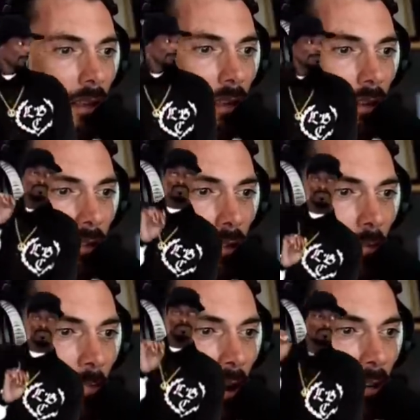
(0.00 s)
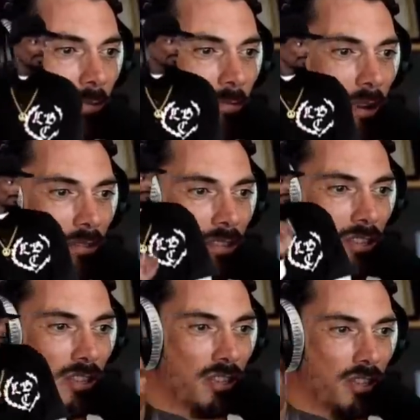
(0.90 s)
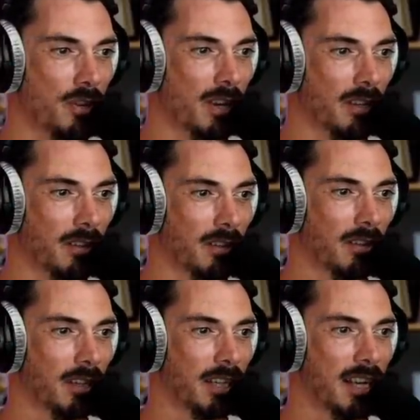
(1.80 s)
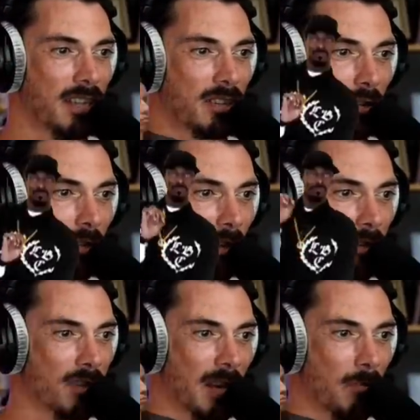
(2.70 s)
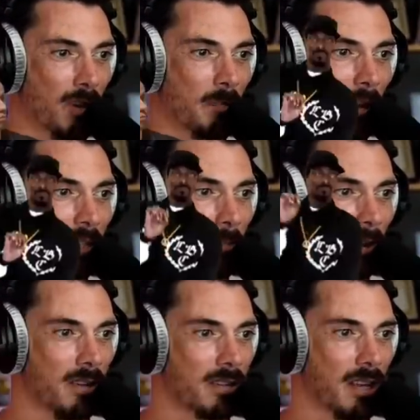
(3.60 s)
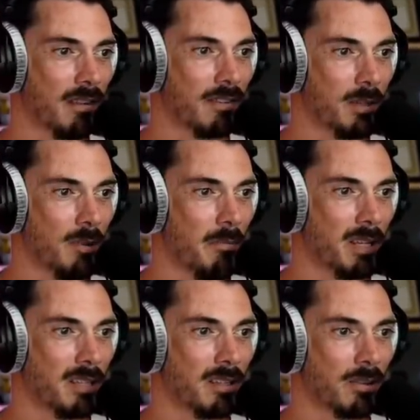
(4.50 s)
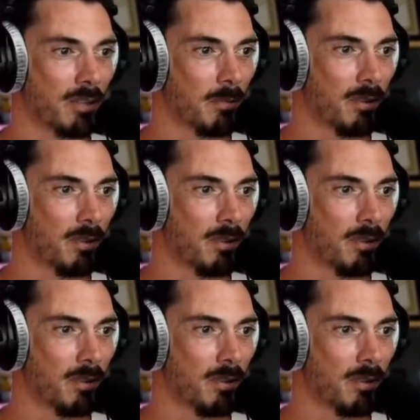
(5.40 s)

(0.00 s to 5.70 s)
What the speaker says: Snoop partnered with Martha Stewart. He is Cosmo, the Sandbox Party Pass NFTs weren't minted to Cosmo's